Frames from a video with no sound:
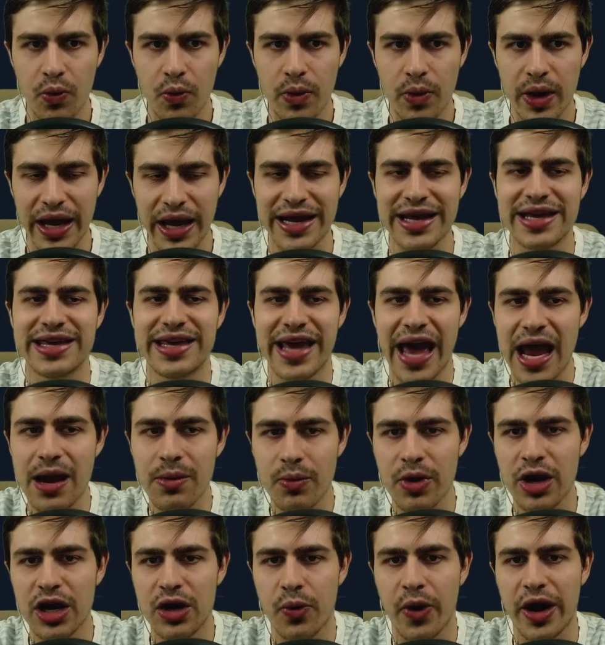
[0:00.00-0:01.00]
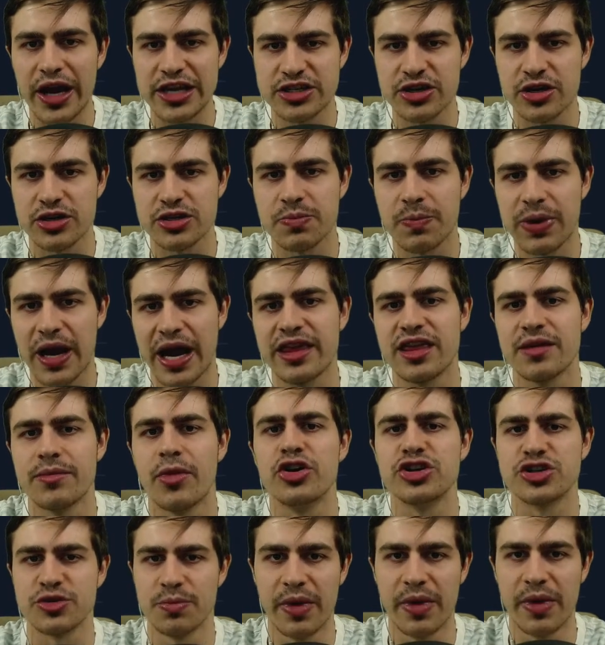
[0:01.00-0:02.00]
in a game week where he's going to play the
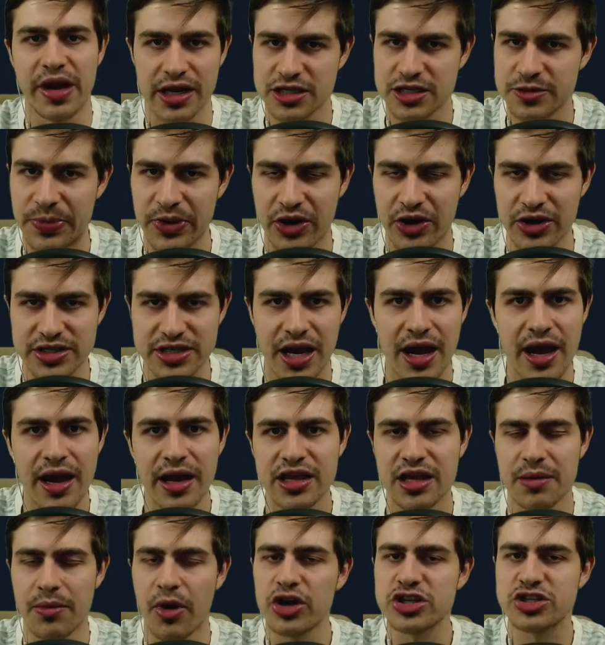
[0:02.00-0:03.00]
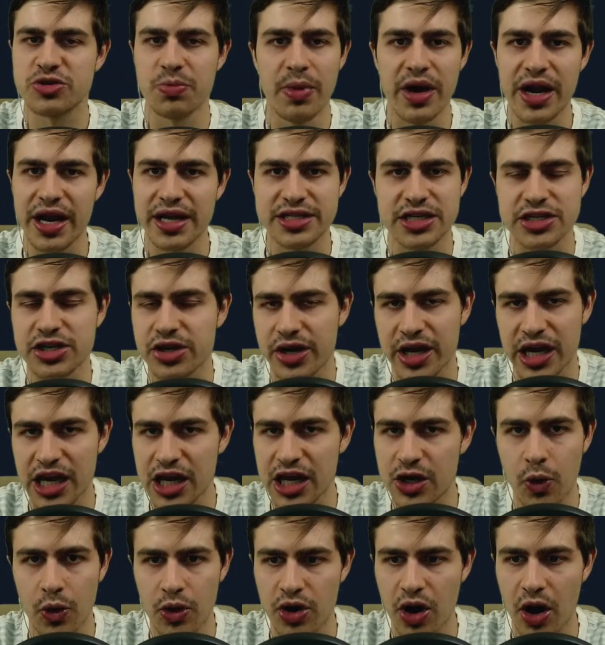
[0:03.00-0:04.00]
most minutes because the most minutes is going to
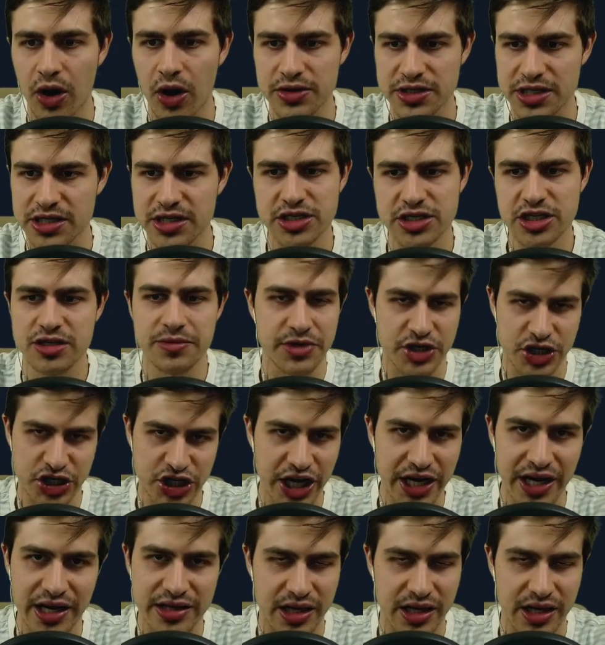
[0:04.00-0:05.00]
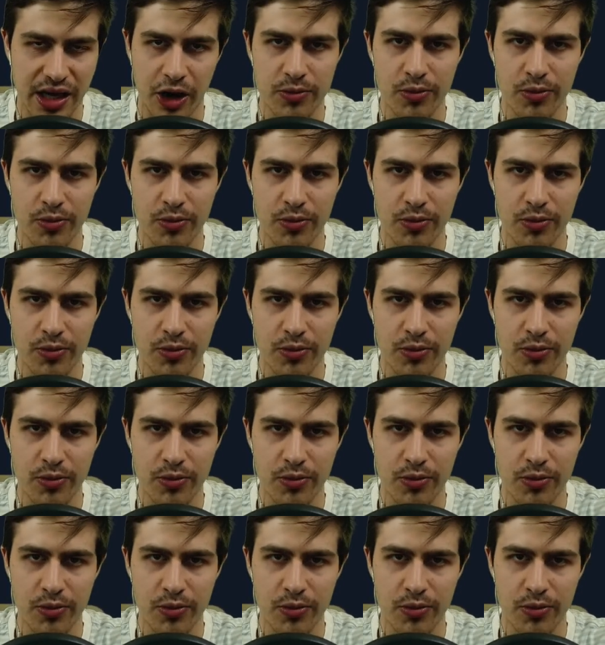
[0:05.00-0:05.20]
equal goals. He's just a machine at the current